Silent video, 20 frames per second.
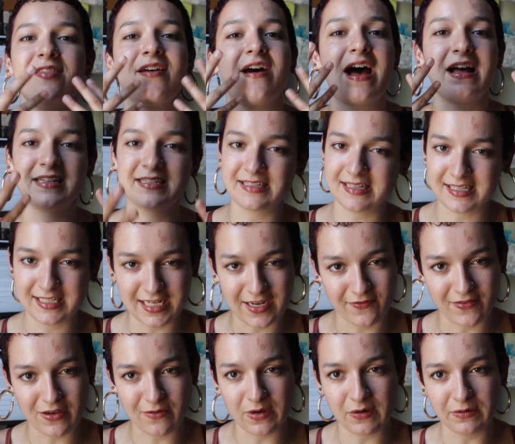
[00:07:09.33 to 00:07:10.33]
That's the
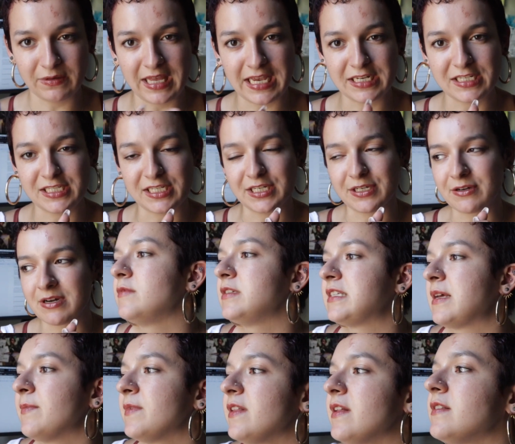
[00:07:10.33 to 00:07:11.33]
stuff that we relate to.
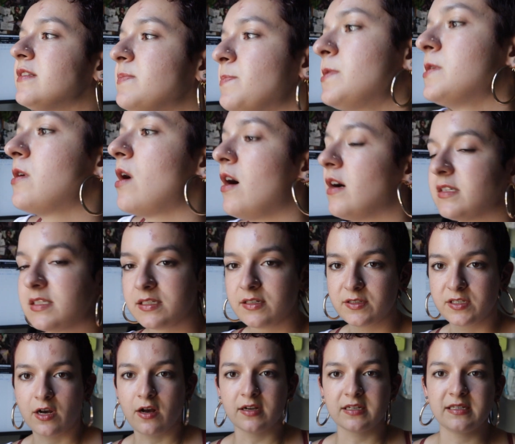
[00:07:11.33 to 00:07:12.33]
Something that this book also
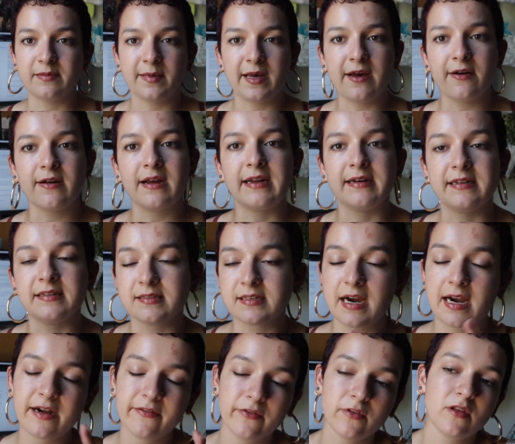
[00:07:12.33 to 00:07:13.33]
talks about, and it's
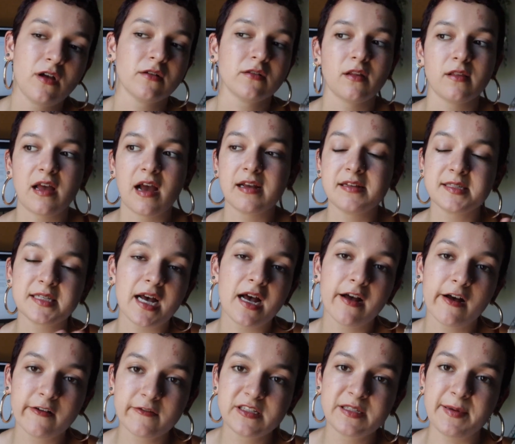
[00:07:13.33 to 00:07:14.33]
kind of along the lines
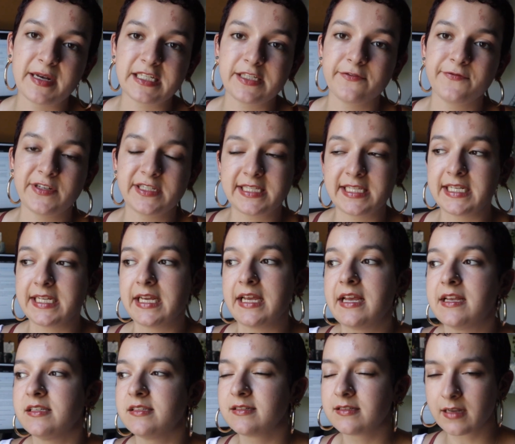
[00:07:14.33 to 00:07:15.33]
of specificity,
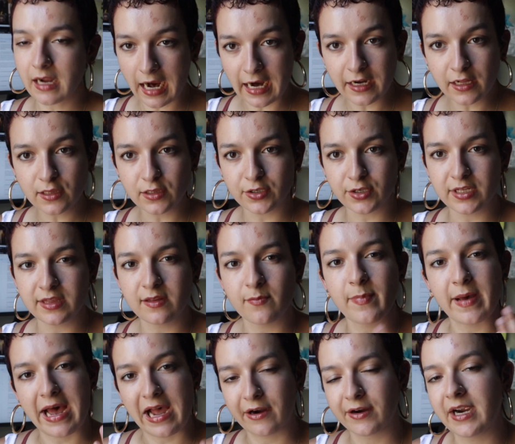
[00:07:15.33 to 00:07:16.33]
is kind of learning the
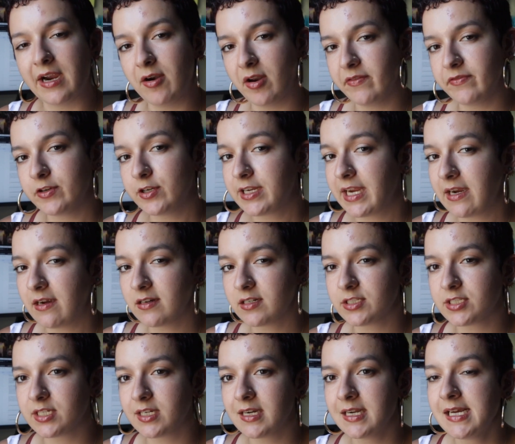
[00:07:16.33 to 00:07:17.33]
background of your
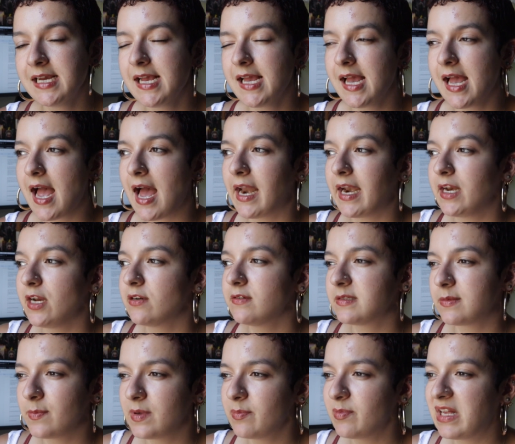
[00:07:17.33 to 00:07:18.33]
character. And I know
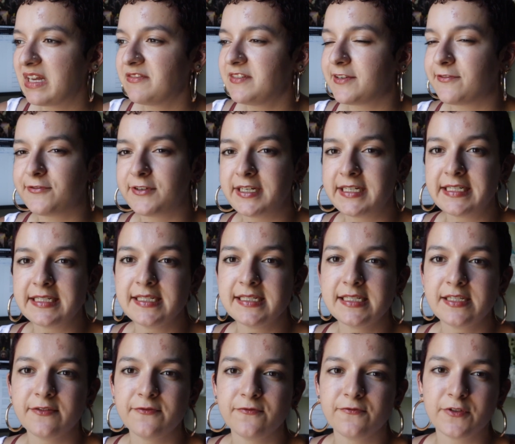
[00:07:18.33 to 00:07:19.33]
some people have
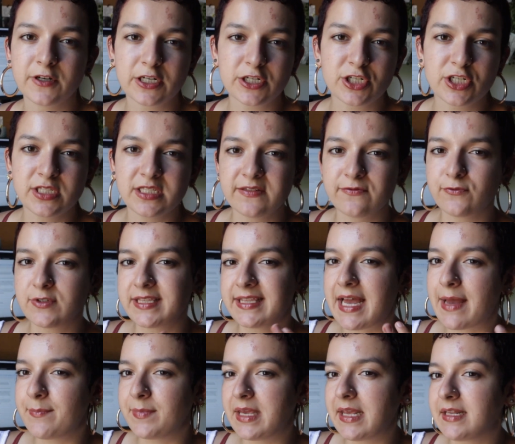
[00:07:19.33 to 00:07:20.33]
different versions of what
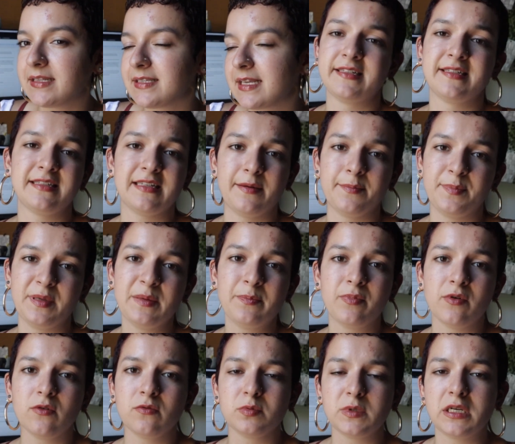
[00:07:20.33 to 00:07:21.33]
that means. Like, some
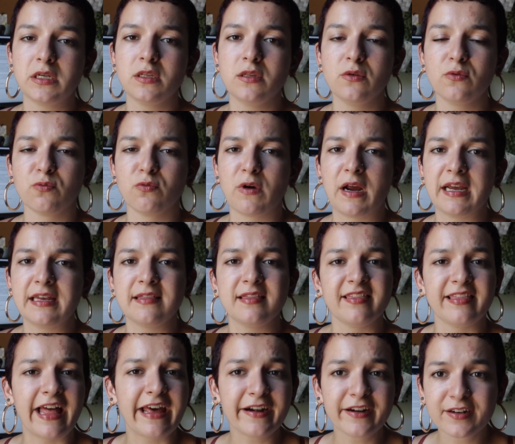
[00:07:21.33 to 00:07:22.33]
people will write
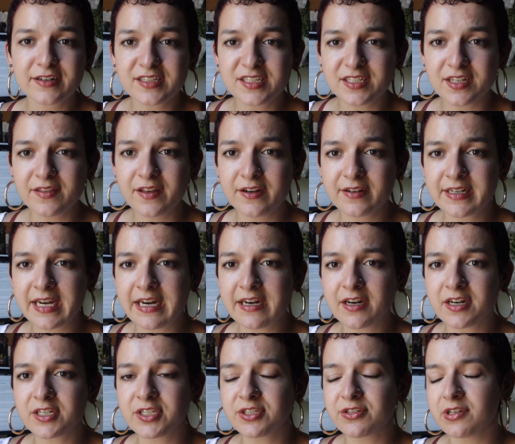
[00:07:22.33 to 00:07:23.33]
letters to their
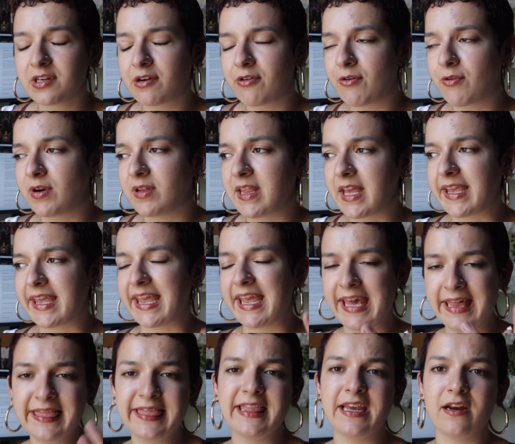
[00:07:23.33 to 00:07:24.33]
character, or like
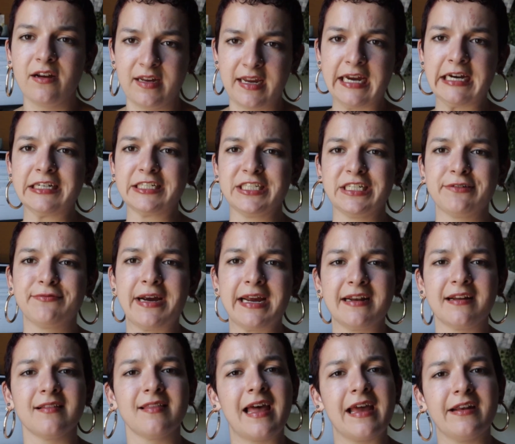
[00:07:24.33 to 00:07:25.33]
in their character
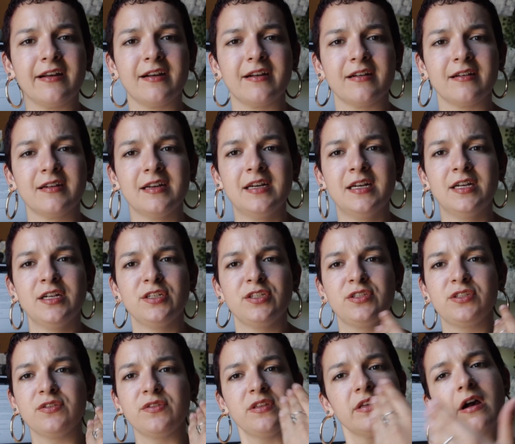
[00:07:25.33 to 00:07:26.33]
write a letter
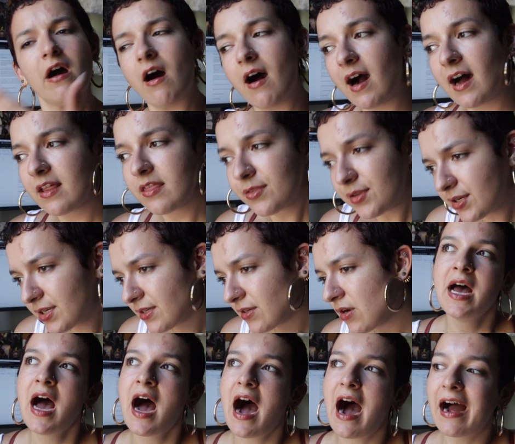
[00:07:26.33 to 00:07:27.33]
to the author.
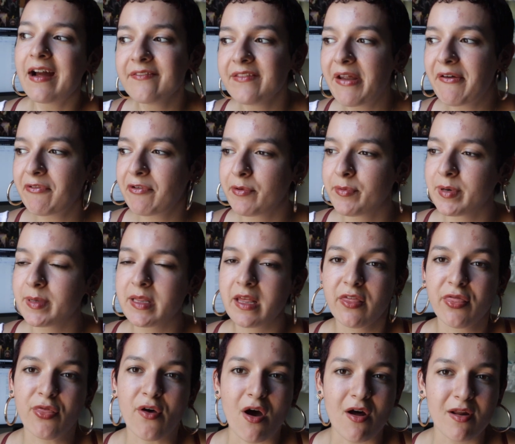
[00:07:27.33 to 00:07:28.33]
I've never really
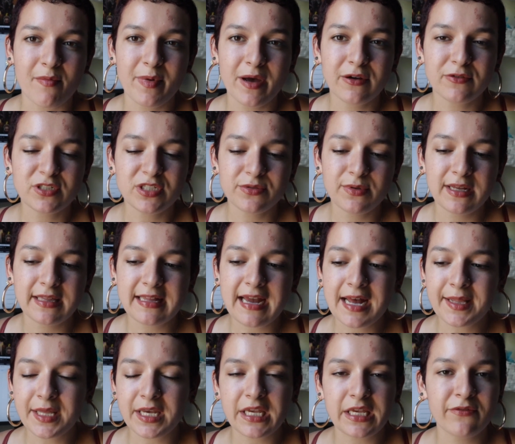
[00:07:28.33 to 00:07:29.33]
thought about doing
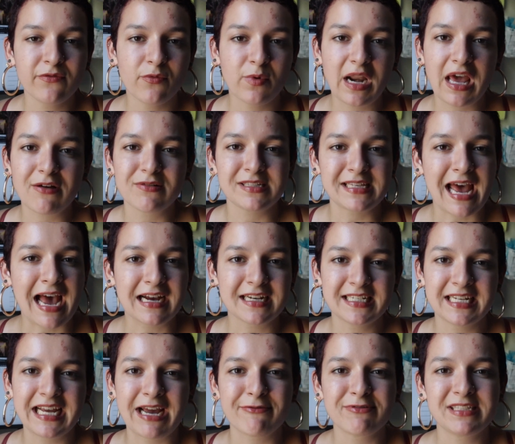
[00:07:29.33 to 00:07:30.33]
that. Like, even when I was
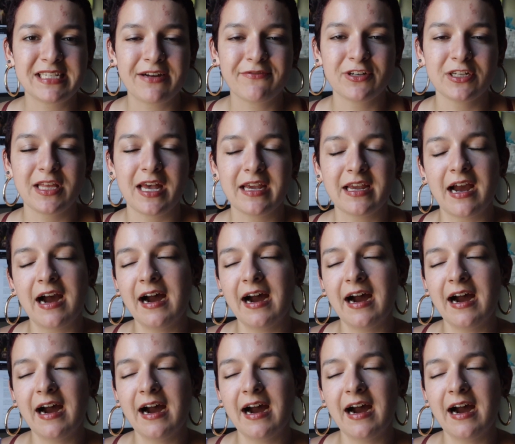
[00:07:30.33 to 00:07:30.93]
acting, I was never like,